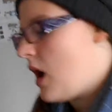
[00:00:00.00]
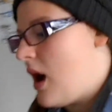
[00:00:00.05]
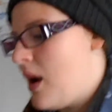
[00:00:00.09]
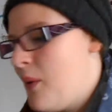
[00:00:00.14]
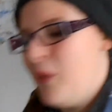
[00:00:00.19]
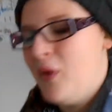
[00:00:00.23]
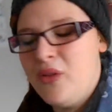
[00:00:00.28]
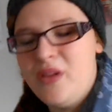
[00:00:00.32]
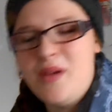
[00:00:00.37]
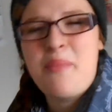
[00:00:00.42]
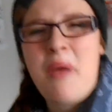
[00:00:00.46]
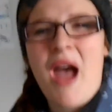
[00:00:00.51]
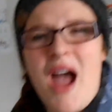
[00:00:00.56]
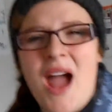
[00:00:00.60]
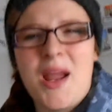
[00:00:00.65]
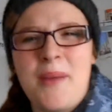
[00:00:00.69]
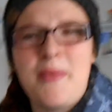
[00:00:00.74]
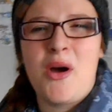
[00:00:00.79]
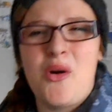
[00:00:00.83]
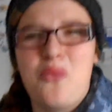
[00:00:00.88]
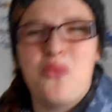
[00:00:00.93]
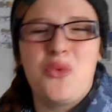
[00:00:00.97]
I would only
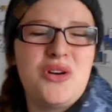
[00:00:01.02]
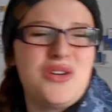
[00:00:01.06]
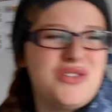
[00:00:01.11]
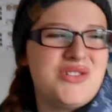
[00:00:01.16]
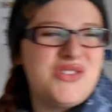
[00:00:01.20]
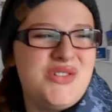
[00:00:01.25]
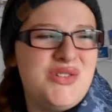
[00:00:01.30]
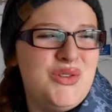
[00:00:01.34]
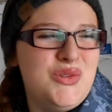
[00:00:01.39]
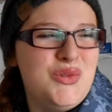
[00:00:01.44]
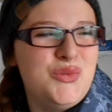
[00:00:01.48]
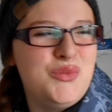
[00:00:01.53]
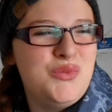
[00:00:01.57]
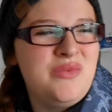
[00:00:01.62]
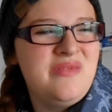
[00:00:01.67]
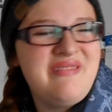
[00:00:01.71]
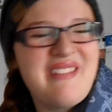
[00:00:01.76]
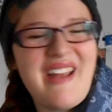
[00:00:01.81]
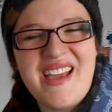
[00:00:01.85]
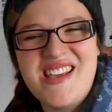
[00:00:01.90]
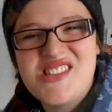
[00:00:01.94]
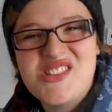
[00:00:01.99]
pack about 1 or 2
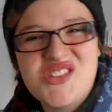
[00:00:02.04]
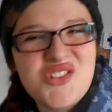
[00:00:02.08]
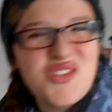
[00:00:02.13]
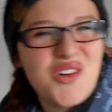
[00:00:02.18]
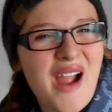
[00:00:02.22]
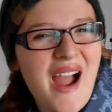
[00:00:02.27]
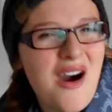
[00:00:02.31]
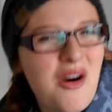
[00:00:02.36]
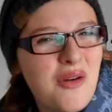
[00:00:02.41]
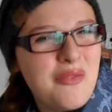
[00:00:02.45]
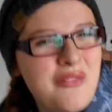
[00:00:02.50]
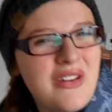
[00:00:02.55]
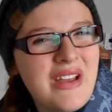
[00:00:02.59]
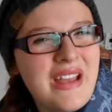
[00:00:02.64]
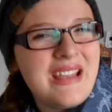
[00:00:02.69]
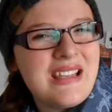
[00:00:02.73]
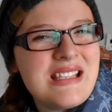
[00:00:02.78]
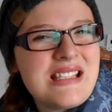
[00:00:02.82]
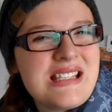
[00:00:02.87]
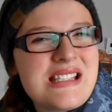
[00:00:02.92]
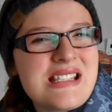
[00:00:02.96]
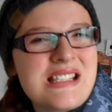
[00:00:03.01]
nicer
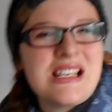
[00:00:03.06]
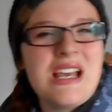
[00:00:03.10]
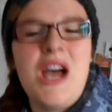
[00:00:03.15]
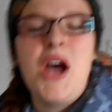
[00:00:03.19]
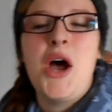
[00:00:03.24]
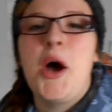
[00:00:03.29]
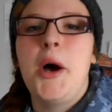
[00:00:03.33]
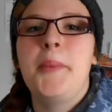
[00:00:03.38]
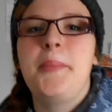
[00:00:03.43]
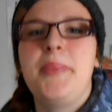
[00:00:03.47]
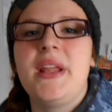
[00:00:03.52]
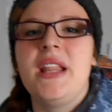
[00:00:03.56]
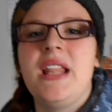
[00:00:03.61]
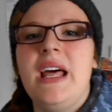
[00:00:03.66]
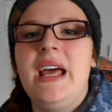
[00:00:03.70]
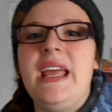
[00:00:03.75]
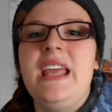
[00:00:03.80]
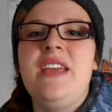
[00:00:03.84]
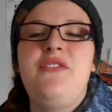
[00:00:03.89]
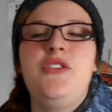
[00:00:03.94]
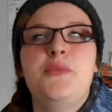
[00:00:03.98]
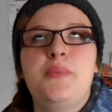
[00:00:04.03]
outfits, but
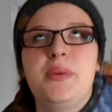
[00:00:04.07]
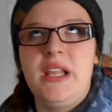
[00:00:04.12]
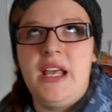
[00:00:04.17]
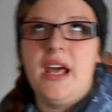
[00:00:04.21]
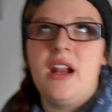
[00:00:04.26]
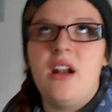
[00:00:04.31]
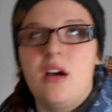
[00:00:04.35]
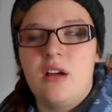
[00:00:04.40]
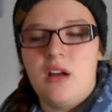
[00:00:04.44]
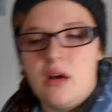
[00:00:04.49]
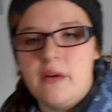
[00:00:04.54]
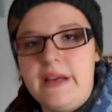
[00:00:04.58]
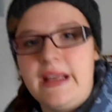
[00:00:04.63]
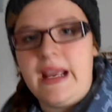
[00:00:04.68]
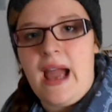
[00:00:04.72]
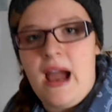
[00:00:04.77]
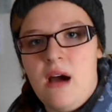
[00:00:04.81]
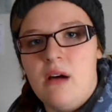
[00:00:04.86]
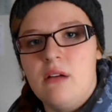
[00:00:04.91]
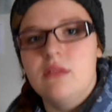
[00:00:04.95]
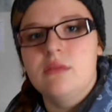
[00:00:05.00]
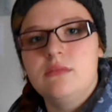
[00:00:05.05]
if you plan on going
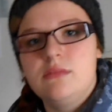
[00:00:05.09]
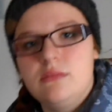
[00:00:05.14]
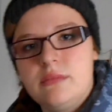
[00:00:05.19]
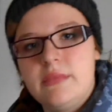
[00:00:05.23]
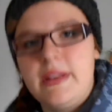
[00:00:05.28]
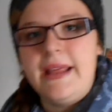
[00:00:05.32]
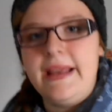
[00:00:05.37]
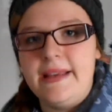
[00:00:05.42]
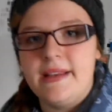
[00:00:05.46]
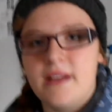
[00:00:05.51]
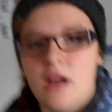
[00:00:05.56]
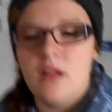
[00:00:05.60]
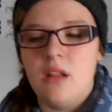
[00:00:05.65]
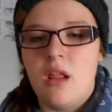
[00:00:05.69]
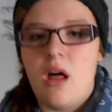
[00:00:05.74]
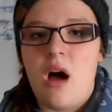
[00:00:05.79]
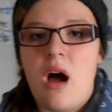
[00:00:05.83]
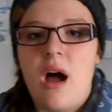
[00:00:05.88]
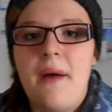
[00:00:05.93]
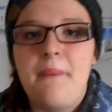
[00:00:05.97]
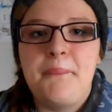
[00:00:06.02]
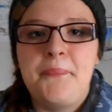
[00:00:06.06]
out like a
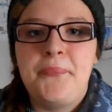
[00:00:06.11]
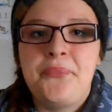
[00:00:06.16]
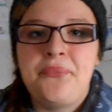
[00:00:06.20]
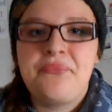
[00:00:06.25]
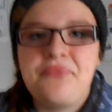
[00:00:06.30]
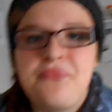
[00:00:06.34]
lot,